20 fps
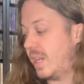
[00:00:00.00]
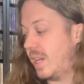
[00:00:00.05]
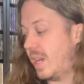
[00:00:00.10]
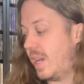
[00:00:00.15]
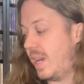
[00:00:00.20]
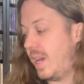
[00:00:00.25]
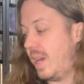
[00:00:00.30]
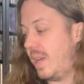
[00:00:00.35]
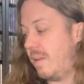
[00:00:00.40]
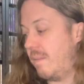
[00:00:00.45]

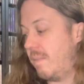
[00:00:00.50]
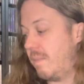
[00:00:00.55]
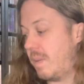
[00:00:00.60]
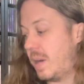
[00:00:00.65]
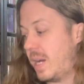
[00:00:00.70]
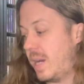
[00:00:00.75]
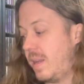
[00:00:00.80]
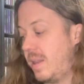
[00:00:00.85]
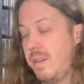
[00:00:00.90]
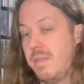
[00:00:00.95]
and
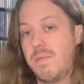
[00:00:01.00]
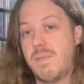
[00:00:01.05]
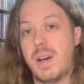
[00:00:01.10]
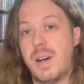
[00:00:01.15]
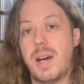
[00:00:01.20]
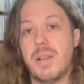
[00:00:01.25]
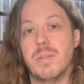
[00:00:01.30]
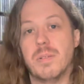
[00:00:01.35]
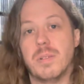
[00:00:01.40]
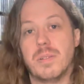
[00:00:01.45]
by the
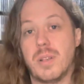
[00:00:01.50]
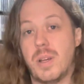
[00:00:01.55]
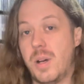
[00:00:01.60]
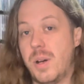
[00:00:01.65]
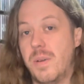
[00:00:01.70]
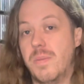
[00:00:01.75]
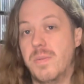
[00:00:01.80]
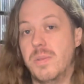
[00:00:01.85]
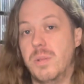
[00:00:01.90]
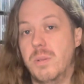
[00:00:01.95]
fathers
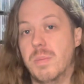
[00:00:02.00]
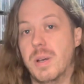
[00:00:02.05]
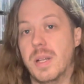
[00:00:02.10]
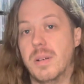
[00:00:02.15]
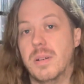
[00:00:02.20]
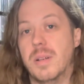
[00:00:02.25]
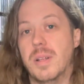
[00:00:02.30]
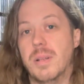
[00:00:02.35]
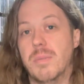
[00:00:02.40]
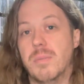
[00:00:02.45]
of nu
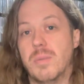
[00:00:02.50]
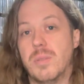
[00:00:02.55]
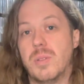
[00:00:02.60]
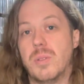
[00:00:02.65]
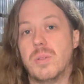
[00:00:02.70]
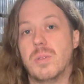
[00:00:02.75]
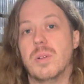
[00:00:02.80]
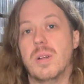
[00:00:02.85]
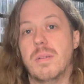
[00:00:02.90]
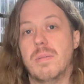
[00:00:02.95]
metal and i'm
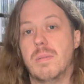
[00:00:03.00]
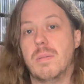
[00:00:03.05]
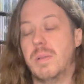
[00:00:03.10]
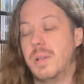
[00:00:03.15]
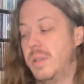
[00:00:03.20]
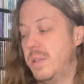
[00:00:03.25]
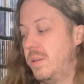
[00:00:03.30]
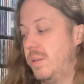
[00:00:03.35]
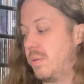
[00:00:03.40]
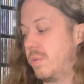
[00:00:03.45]
sure
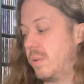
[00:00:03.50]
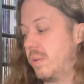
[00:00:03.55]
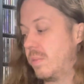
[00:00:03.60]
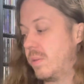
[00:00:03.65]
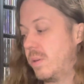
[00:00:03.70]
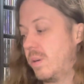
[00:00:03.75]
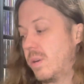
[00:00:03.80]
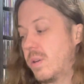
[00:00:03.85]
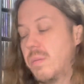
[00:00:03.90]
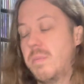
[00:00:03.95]
everyone knows what i'm
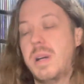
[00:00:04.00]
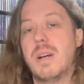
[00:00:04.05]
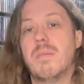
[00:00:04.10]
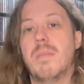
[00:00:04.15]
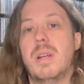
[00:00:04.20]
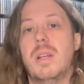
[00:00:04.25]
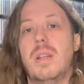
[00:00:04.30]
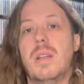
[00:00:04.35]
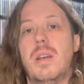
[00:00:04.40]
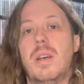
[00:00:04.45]
talking about
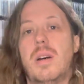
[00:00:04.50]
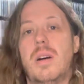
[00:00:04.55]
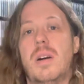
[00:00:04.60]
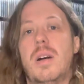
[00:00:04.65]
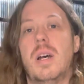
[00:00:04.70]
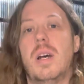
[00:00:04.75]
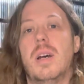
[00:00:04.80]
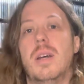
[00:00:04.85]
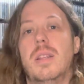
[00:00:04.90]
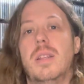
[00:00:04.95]
right now
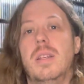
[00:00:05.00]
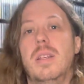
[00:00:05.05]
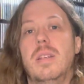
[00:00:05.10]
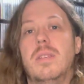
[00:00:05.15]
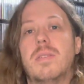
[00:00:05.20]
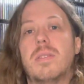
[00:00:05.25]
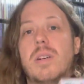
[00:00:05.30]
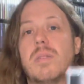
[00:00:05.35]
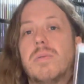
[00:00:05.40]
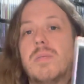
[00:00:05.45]
the
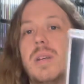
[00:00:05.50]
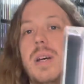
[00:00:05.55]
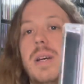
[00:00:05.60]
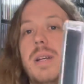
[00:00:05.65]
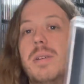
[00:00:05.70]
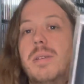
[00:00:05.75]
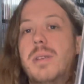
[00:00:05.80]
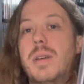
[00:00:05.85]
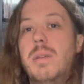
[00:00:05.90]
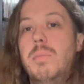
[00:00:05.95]

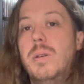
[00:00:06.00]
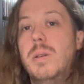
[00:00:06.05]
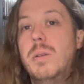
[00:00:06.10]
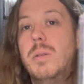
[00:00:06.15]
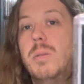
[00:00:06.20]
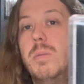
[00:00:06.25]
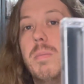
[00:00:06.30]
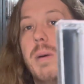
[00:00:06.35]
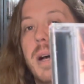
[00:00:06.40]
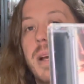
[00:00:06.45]
self-titled
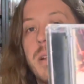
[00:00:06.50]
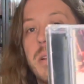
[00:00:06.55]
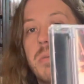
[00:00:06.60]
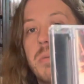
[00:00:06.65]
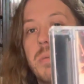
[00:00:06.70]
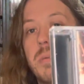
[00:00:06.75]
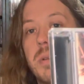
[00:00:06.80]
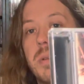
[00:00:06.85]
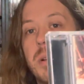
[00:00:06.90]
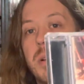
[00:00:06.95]
debut by
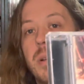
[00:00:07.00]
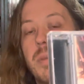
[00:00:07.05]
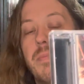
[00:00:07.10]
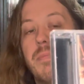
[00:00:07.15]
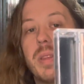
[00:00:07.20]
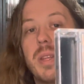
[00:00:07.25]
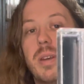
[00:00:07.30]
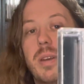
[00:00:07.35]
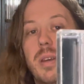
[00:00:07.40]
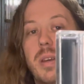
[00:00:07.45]
korn
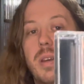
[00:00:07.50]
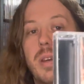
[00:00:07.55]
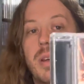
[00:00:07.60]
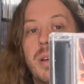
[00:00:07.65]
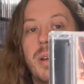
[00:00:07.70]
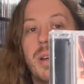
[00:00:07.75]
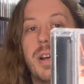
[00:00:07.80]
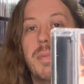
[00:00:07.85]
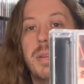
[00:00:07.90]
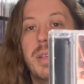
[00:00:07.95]

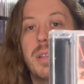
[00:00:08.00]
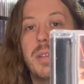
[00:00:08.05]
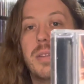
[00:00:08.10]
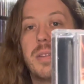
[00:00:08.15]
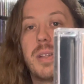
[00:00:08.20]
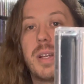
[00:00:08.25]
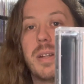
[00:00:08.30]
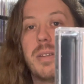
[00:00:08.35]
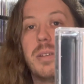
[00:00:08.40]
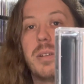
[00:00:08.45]
i mean it's
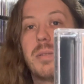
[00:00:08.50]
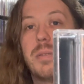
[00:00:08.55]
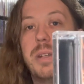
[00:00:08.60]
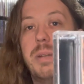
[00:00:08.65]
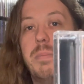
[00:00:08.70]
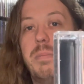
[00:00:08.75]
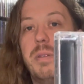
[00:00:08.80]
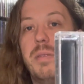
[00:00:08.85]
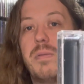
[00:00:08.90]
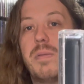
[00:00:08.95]
got the
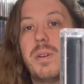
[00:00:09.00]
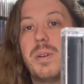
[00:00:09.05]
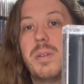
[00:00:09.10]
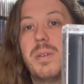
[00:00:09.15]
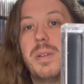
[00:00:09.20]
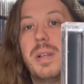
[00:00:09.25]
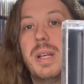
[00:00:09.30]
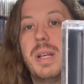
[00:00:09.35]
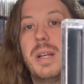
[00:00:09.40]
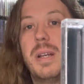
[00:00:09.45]
creepy
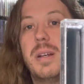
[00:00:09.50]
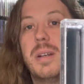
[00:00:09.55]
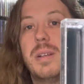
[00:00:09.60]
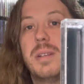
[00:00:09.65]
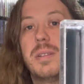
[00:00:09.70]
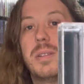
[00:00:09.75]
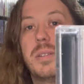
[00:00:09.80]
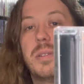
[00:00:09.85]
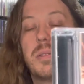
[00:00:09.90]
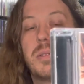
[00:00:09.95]
photo there
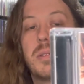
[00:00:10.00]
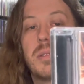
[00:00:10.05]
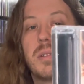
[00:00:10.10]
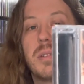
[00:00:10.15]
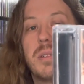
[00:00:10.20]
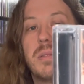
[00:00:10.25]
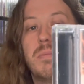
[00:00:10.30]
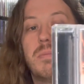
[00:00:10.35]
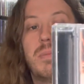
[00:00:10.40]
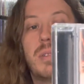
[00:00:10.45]
this is
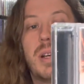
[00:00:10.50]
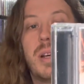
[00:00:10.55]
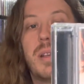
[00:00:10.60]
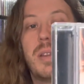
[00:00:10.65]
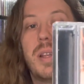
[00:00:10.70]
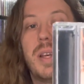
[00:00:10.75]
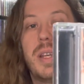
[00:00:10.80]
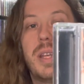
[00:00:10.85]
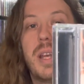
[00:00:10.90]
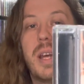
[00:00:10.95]

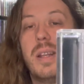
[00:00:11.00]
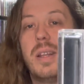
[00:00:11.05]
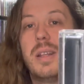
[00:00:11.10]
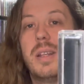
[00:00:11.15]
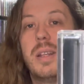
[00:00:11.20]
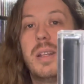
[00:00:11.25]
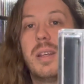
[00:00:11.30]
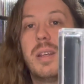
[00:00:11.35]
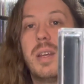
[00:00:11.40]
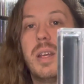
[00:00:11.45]
unlike
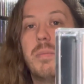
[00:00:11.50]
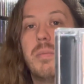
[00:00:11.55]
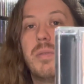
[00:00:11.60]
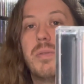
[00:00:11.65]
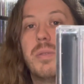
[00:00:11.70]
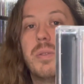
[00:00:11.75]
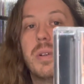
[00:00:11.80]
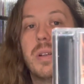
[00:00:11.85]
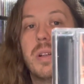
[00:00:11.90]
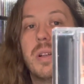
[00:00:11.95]
anything that came
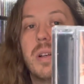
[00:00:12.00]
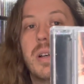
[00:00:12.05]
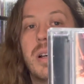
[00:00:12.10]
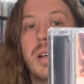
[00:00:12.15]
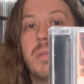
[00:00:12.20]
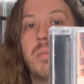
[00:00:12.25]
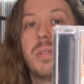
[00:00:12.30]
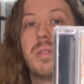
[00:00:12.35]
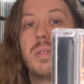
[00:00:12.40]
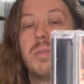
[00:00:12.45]
before it uh,
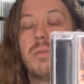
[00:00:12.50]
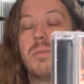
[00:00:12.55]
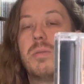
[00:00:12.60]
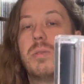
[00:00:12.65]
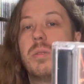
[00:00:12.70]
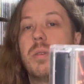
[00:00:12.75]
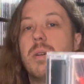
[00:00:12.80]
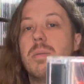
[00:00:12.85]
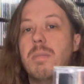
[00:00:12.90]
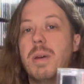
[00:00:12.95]
it wasn't
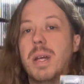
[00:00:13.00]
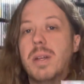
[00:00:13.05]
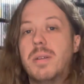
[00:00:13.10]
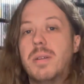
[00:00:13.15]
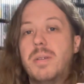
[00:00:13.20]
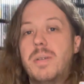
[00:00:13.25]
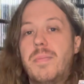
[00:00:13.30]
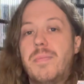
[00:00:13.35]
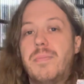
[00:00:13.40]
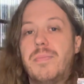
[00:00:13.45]
full-on metal